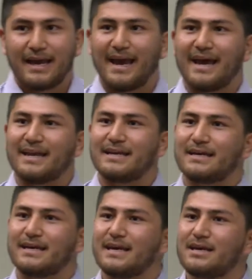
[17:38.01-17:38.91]

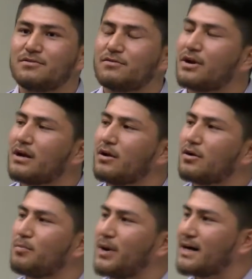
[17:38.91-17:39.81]
And here you've got a
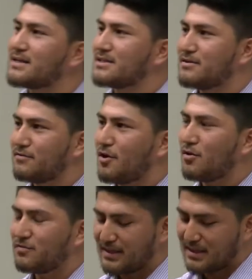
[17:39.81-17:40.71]
lot of parties
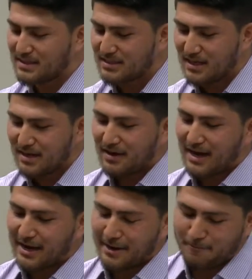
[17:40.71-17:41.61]
involved, and there's
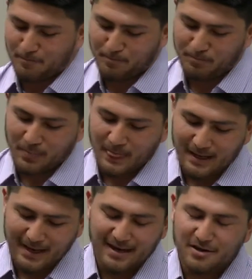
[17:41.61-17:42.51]

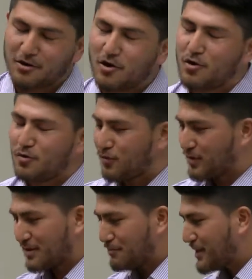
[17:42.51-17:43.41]
and it could go
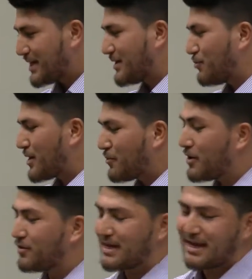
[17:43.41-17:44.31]
completely one
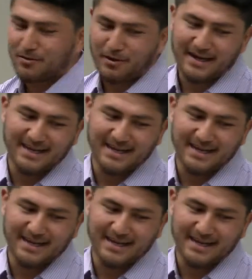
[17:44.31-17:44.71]
way or the other way.